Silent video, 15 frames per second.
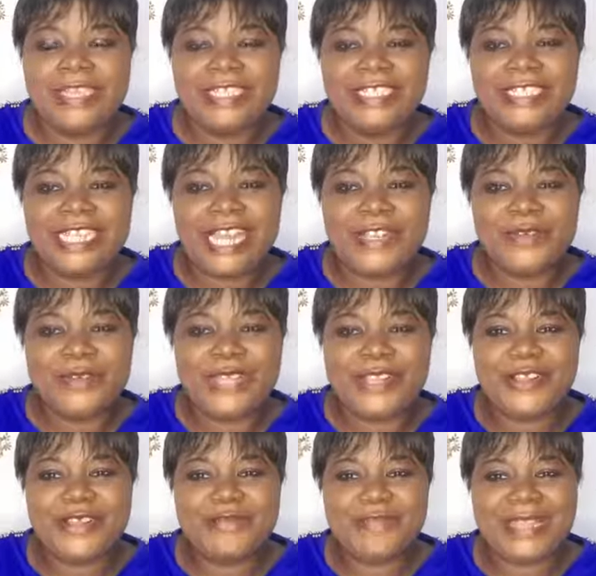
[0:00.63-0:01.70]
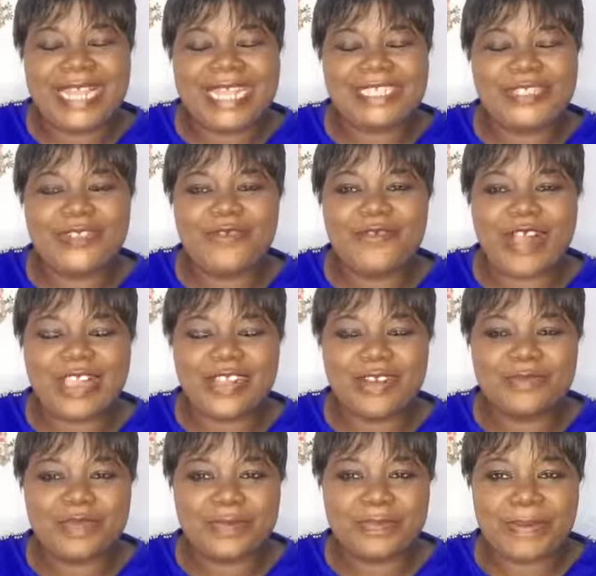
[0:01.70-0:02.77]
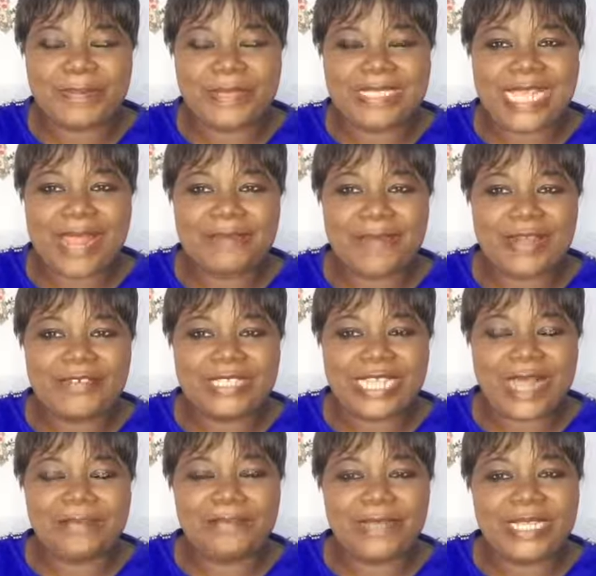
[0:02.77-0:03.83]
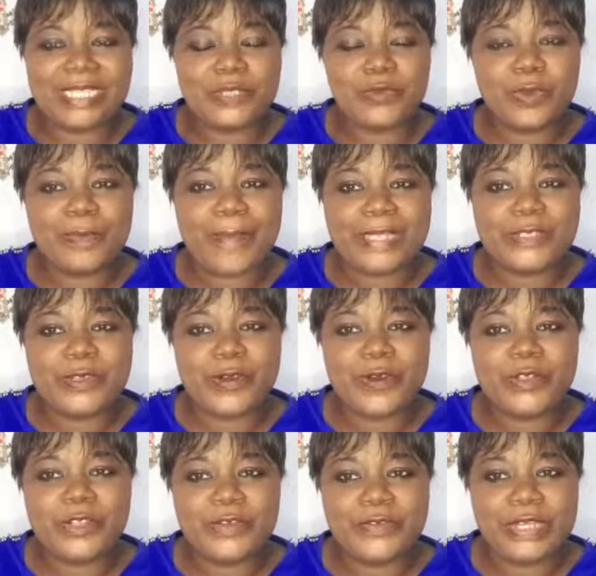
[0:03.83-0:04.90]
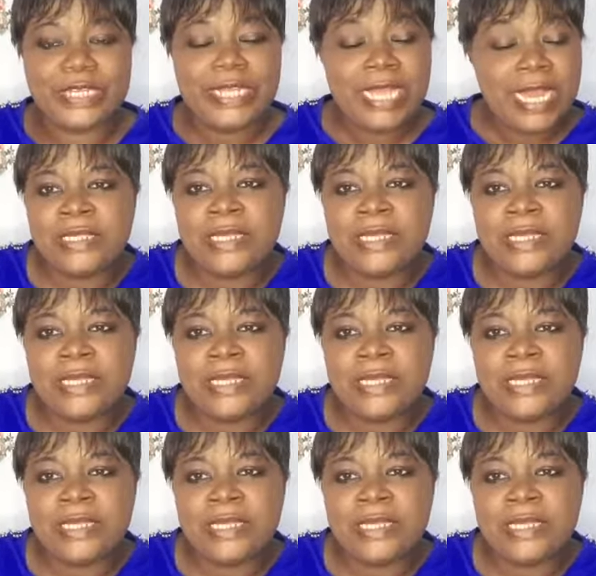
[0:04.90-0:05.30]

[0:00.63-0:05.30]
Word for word: Shalom, the Lord bless you. Welcome to Purpose and Marital, Bliss with Pastor Honorine.